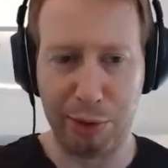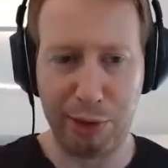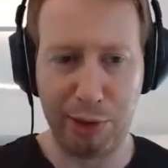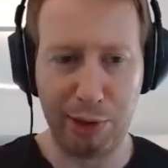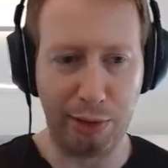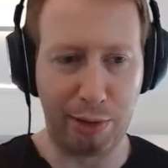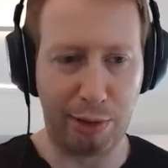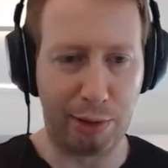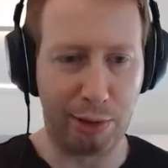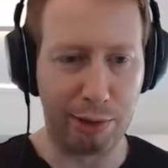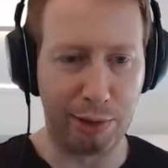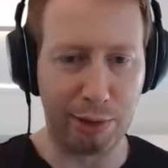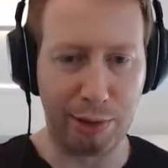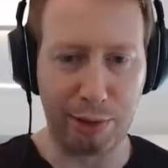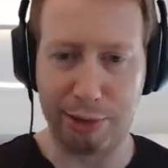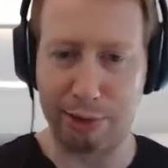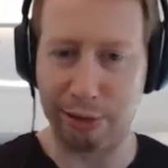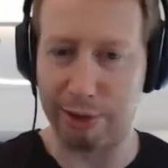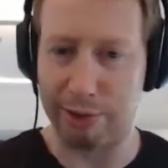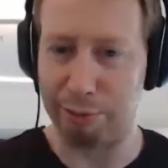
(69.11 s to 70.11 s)
more newbie
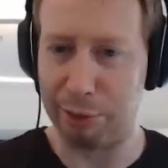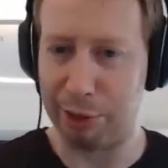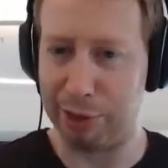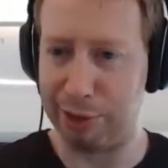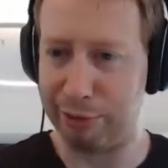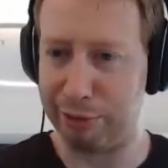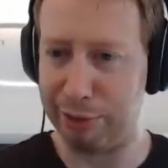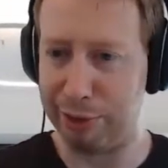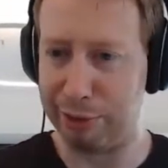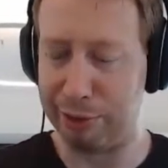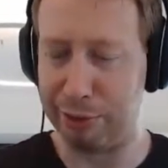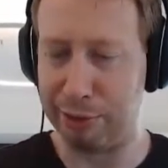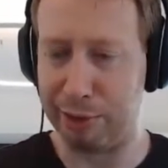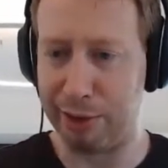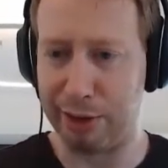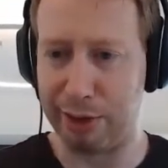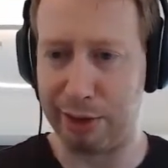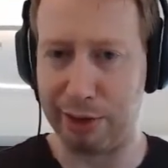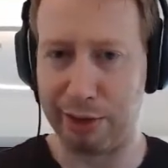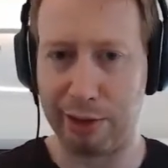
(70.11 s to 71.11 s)
audience, I believe,
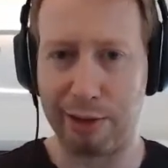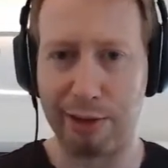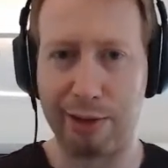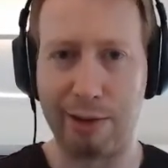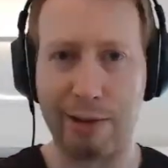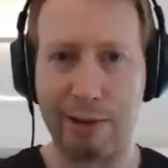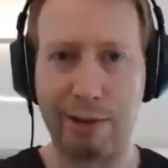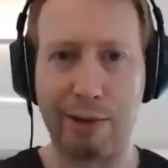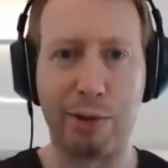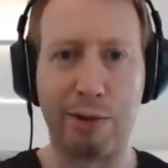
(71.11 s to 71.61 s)
than today.